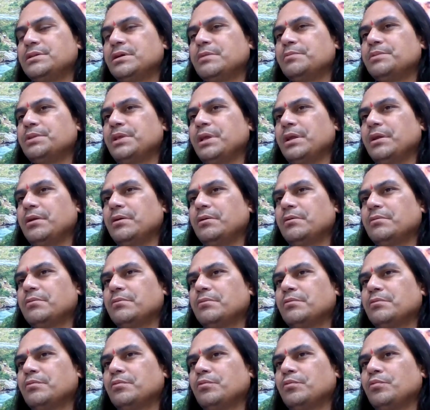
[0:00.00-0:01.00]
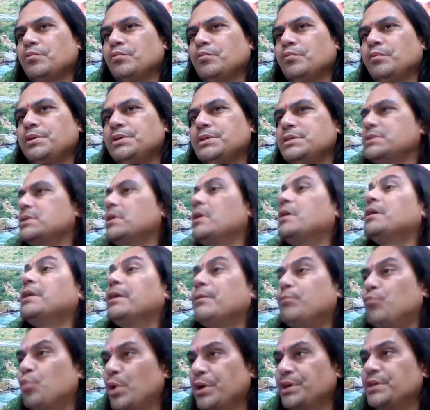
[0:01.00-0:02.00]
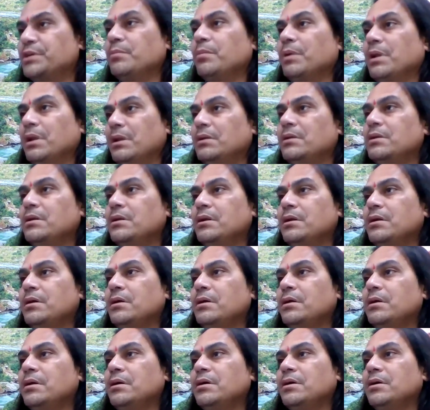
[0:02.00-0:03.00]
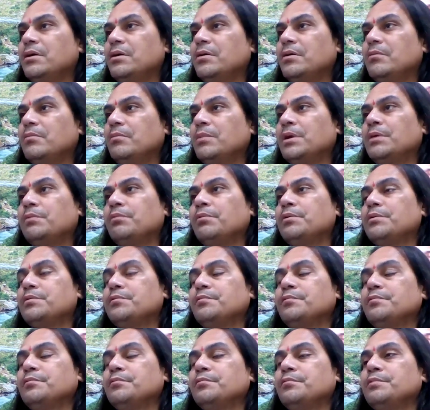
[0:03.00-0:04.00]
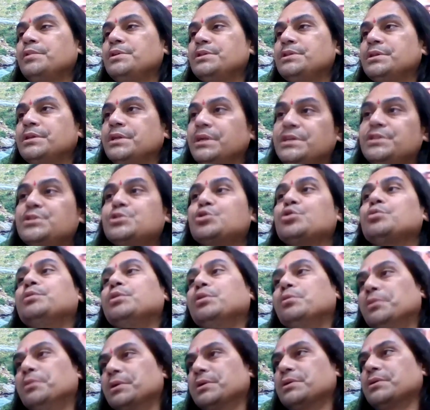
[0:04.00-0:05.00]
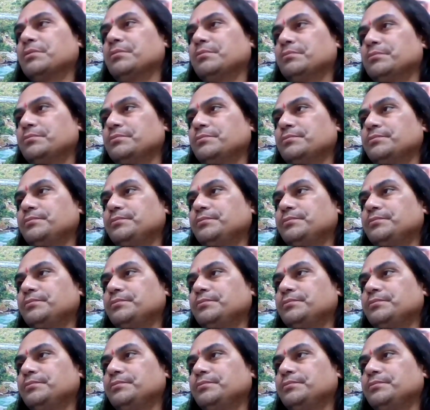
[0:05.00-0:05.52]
something which is unavoidable, but which needs to be worked.